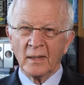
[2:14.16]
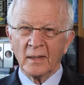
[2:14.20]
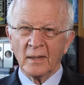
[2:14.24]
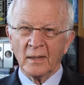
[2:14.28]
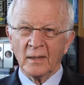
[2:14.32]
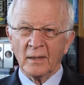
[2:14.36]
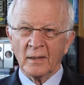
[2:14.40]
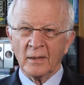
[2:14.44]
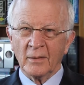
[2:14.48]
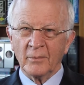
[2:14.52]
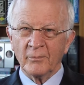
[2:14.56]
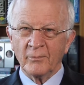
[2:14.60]

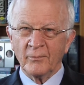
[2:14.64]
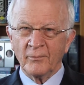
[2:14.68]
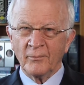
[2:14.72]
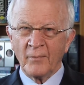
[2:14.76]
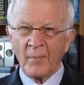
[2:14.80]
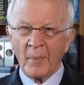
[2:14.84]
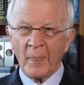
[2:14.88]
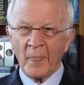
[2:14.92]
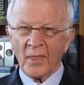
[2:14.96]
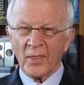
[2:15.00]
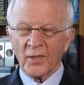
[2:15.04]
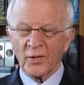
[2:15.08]

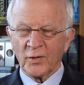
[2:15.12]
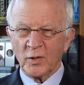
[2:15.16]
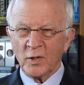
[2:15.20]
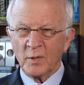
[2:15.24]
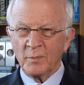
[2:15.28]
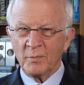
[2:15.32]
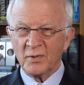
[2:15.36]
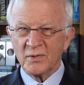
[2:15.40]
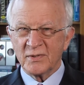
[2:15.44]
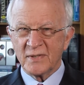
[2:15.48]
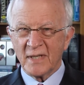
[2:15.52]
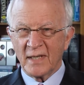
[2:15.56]
The
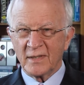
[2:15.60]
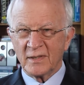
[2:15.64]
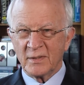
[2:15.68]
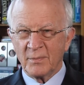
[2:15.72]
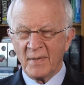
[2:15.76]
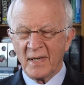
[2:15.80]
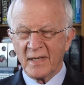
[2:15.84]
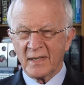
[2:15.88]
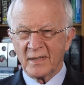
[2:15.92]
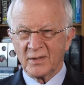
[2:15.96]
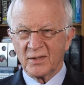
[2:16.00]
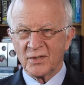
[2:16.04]
Cubans had
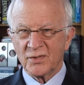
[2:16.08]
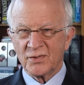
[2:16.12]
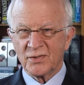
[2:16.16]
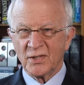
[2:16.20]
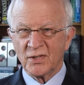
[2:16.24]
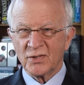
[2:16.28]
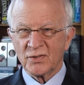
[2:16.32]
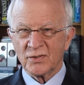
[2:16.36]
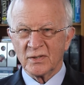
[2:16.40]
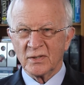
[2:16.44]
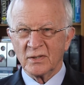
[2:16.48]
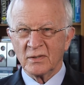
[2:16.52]
to make a
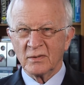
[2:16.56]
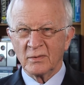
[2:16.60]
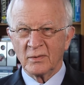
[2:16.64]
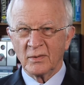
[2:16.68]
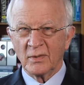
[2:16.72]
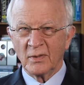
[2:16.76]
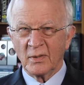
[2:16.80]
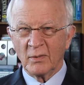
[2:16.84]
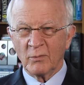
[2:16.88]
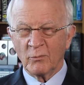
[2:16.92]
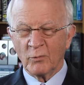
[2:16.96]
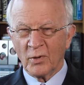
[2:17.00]
decision.
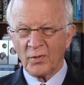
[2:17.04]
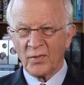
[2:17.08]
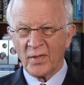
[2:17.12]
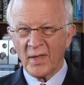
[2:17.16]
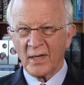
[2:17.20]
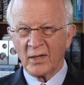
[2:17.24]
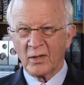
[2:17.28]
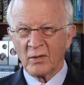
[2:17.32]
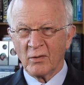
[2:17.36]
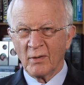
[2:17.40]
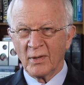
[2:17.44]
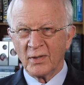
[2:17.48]
Were
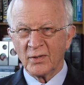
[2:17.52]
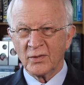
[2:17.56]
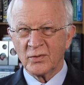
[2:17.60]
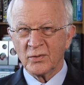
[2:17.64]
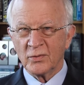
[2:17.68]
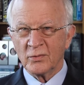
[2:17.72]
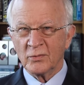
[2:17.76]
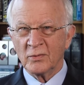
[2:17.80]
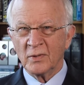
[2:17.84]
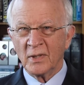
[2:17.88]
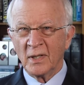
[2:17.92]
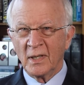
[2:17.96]
they going
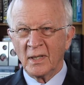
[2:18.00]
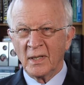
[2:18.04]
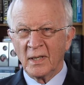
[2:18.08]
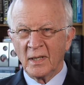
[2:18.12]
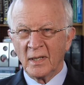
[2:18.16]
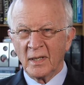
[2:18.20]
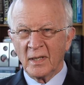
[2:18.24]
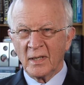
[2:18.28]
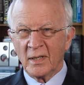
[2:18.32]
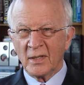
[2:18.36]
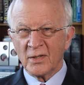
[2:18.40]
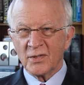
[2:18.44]
to
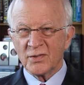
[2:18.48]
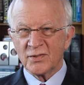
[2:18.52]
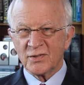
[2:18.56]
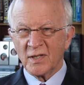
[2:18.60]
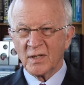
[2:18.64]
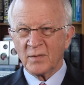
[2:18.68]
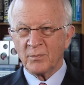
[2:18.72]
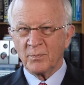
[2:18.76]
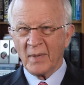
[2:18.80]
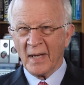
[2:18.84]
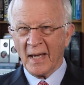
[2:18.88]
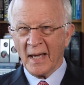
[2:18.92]

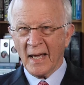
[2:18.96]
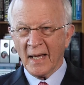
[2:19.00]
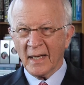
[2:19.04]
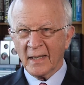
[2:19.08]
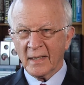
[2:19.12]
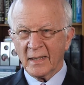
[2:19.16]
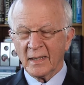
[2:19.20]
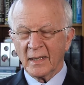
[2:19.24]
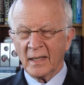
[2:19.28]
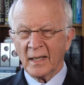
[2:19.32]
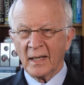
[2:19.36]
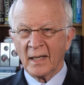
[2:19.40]
sit
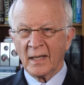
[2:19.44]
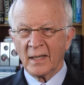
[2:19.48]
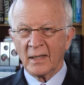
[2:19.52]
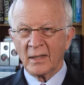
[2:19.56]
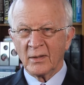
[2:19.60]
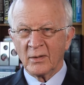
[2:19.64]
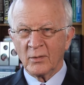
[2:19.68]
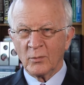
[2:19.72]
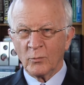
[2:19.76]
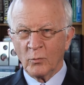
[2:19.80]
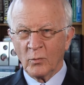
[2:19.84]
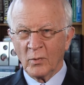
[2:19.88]
back
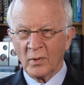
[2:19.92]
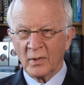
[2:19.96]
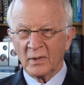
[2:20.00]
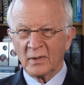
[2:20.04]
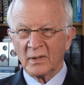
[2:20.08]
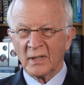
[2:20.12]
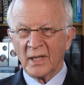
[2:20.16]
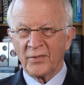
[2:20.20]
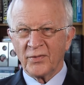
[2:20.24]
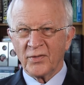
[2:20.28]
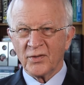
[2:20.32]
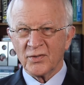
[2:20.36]
and
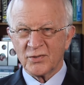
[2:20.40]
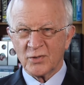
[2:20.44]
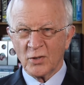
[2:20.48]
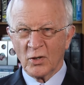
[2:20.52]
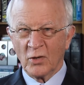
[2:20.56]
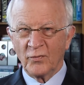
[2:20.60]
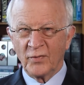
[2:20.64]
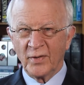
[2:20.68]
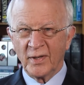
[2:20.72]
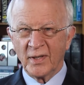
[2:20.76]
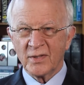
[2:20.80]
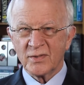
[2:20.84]
let the
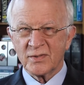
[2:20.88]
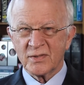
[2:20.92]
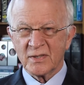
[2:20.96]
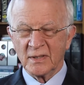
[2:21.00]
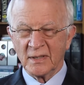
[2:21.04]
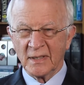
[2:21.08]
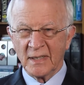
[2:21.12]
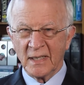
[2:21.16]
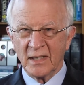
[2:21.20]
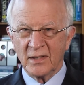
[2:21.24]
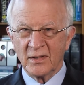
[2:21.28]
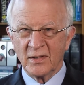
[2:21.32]
Soviets
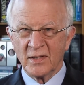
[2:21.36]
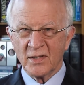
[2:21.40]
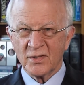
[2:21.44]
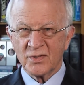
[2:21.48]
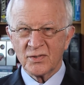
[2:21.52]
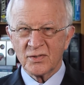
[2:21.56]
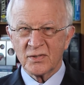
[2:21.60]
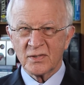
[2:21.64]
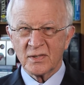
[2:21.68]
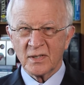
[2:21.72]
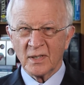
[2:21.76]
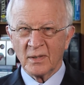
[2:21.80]
lead
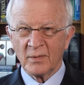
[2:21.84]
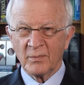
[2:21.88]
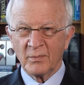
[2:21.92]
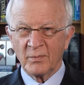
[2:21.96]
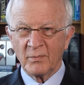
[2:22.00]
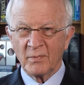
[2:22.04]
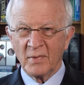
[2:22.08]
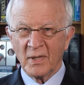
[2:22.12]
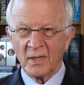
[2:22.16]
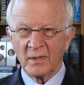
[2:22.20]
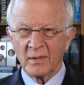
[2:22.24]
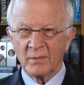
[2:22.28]
this
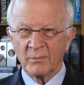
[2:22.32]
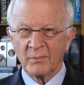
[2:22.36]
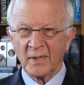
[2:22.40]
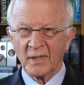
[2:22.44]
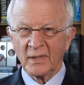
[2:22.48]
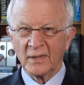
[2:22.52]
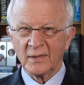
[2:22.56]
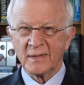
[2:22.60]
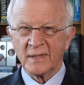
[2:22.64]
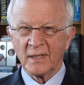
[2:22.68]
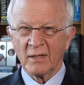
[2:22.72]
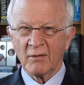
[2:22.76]

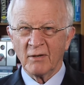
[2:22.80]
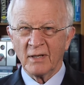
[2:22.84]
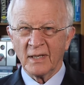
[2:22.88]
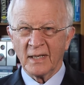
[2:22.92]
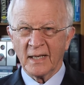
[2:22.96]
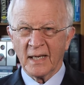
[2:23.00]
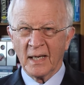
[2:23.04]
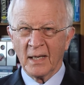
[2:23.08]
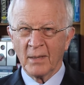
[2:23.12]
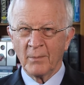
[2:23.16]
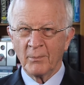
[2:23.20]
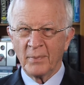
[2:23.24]
military
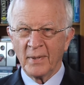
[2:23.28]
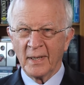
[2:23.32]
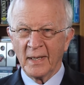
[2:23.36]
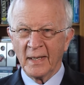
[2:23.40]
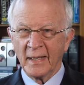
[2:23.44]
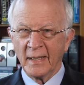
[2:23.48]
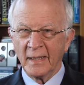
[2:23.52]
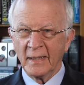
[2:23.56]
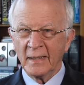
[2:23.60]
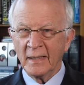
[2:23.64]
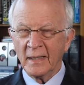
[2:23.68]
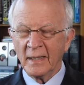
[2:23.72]

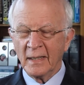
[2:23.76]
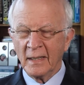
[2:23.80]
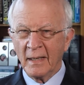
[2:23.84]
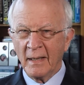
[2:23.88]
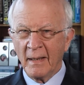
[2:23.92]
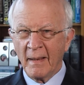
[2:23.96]
campaign?